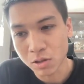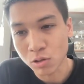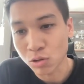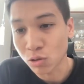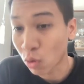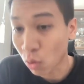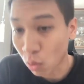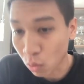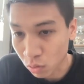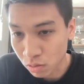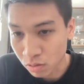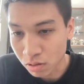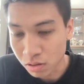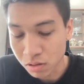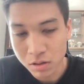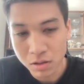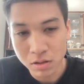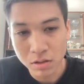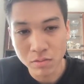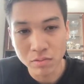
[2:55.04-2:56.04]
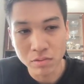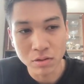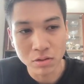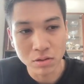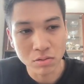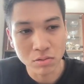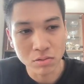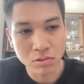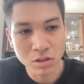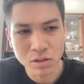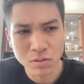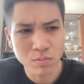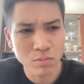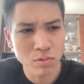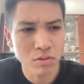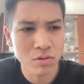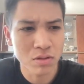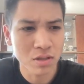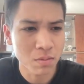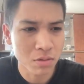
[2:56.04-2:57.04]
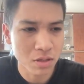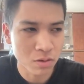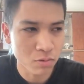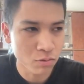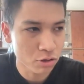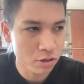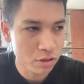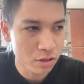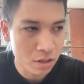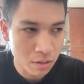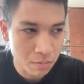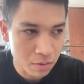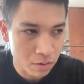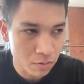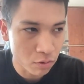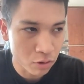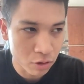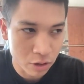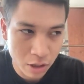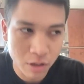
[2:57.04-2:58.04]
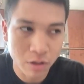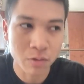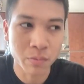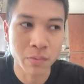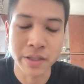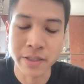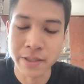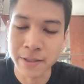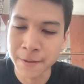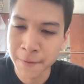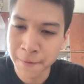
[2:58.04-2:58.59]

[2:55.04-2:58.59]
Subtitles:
goal was to just build something which is gonna be working on my